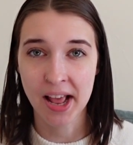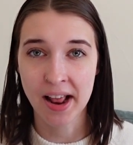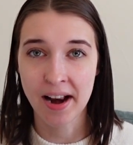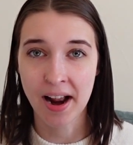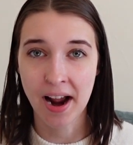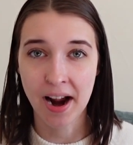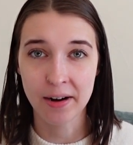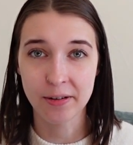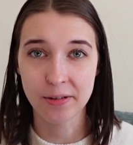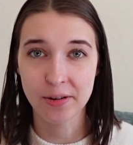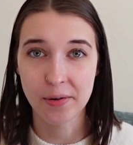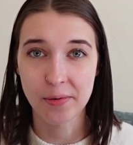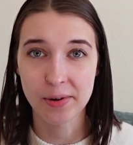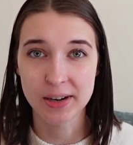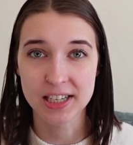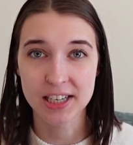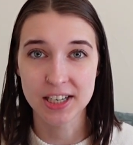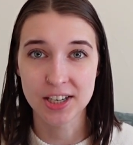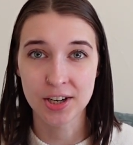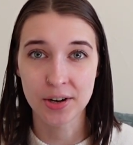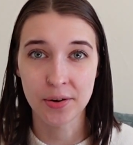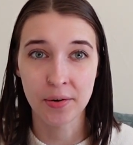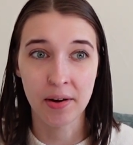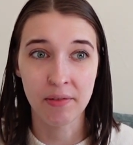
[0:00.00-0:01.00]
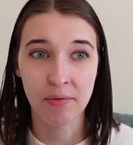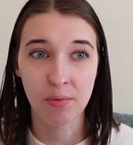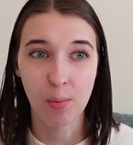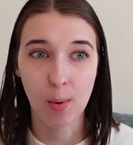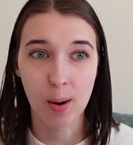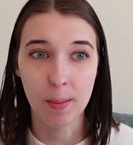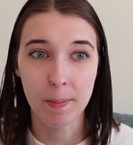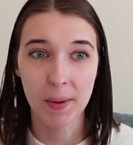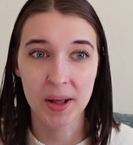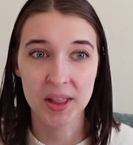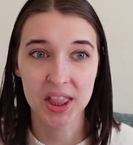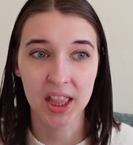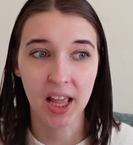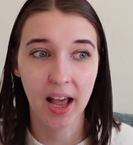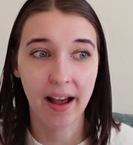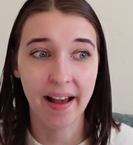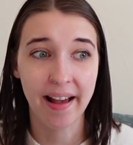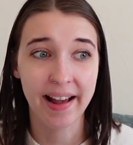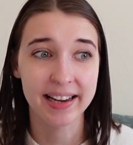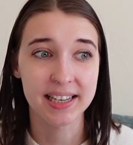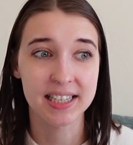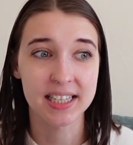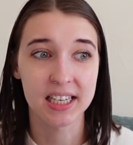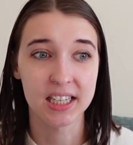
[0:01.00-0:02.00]
and I don't know what to do if one month I
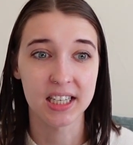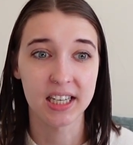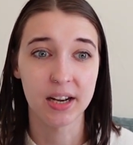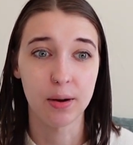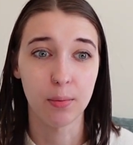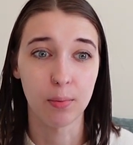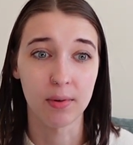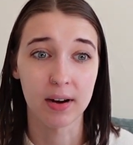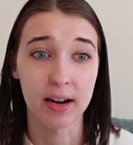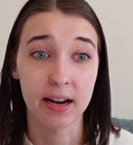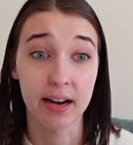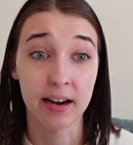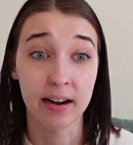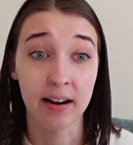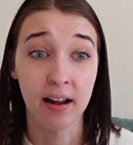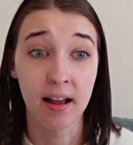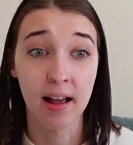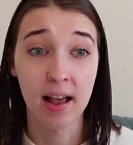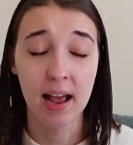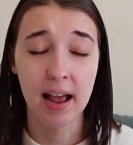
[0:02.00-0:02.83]
accidentally read